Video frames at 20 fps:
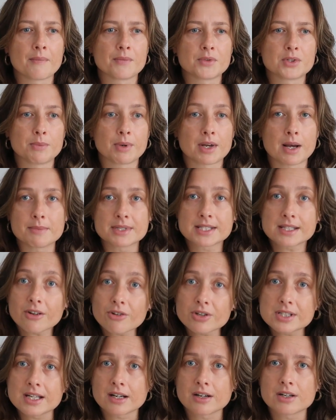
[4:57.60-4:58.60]
to become a
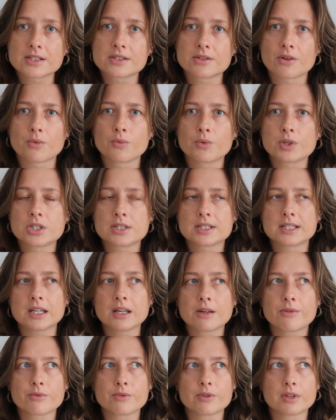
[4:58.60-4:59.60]
secretary, so which is
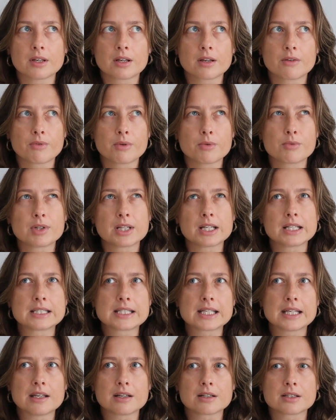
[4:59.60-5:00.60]

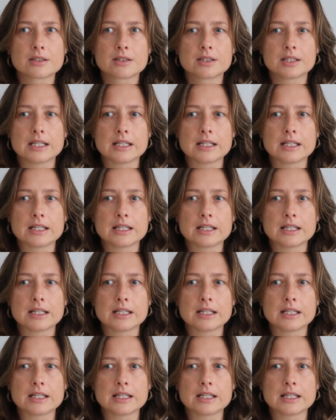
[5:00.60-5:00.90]
equivalent here